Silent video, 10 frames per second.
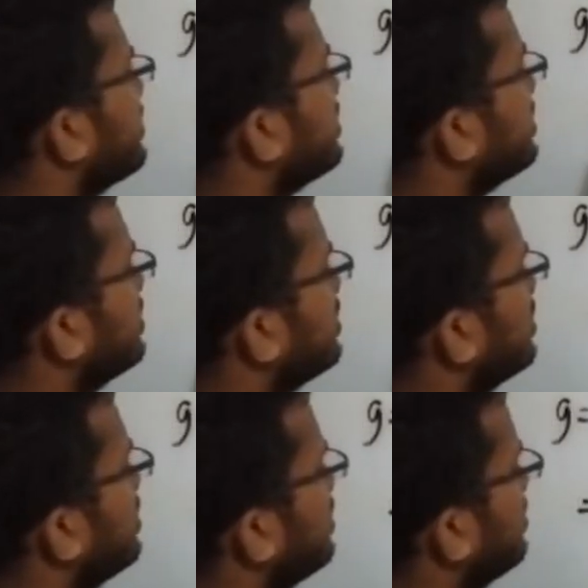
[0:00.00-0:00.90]
the
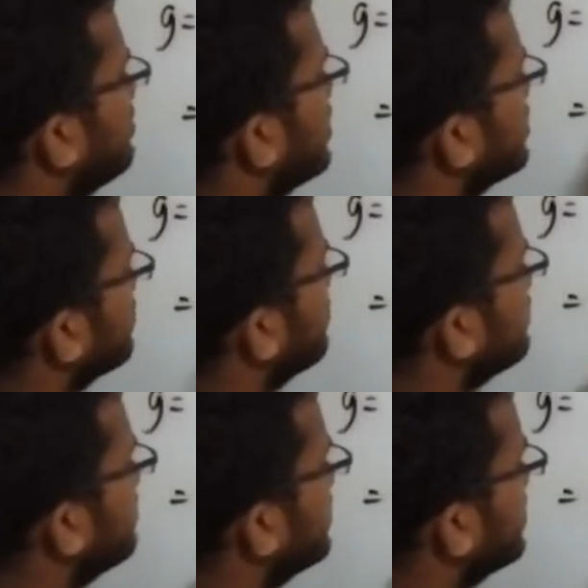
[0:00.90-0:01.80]
mass of
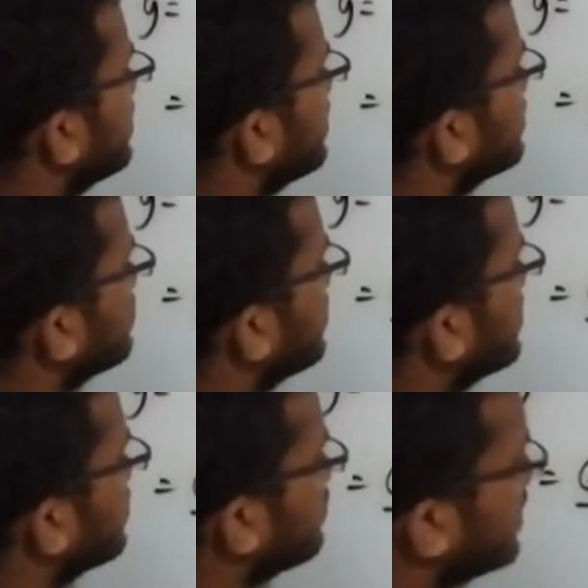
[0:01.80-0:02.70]
Jupiter and r square.
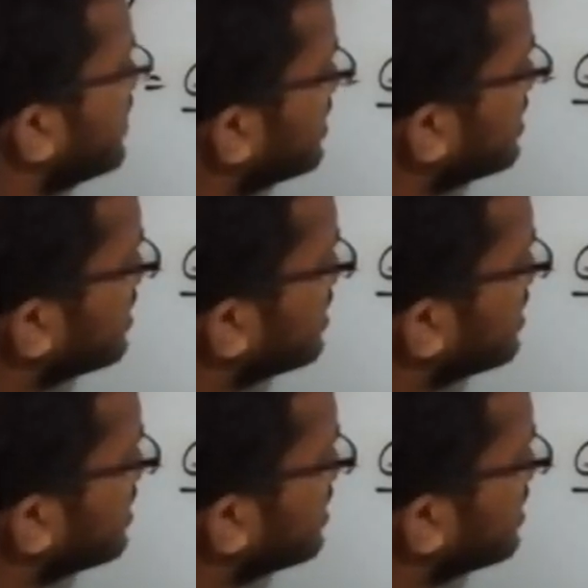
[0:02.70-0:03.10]
So we can just